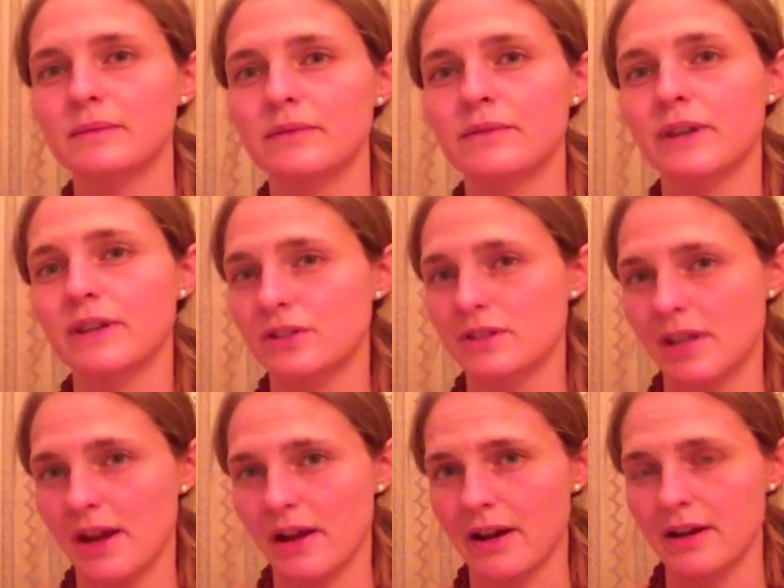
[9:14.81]

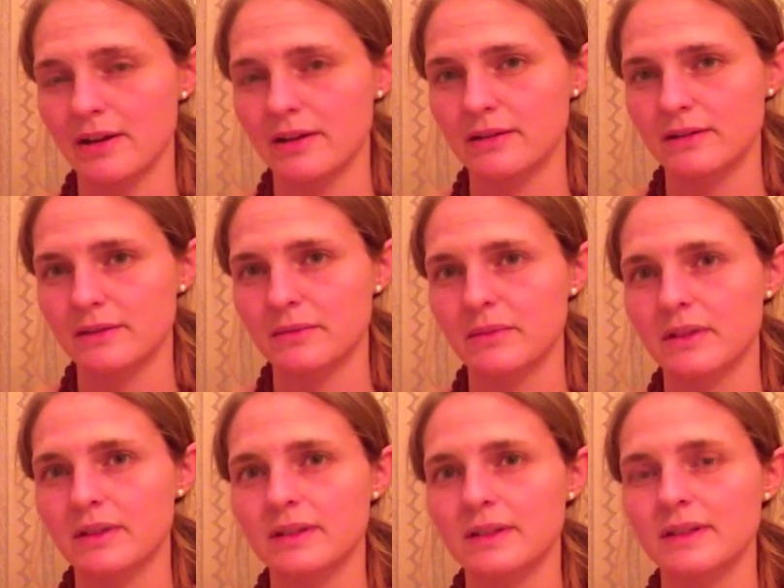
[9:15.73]
vegetarianism,
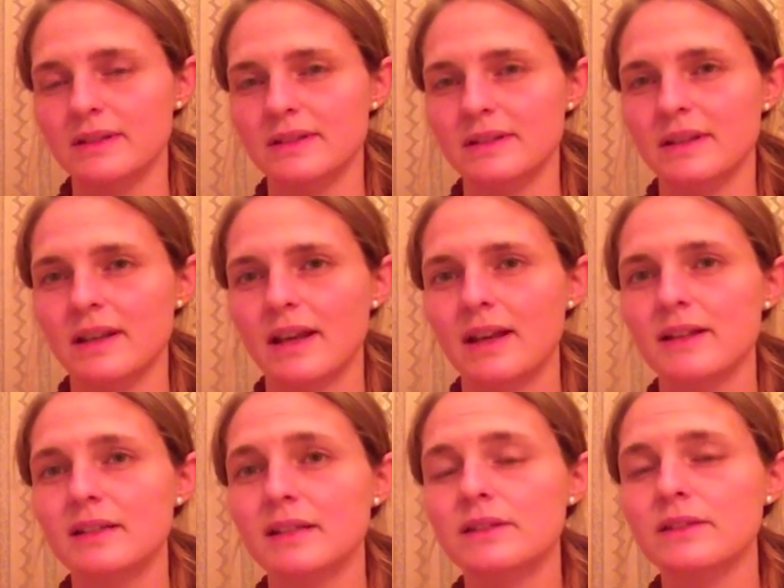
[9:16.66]
this is
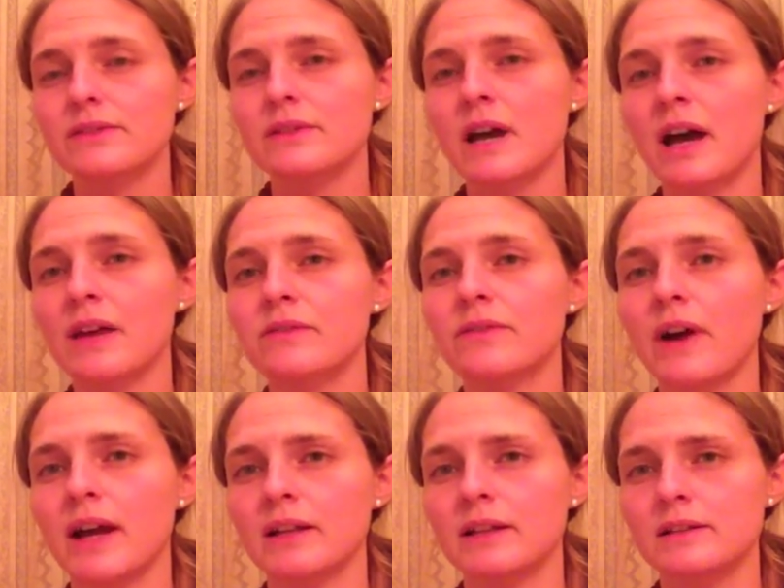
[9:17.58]
a sense of
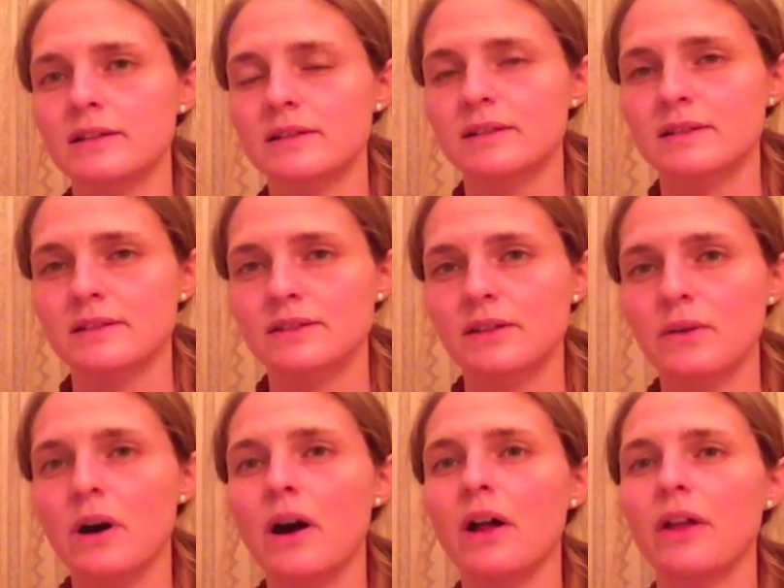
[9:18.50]
non-violence
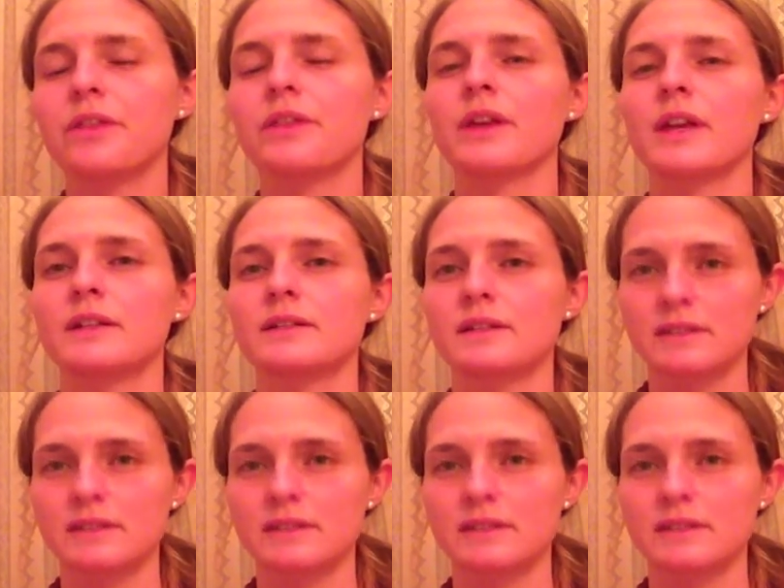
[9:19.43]
to all things,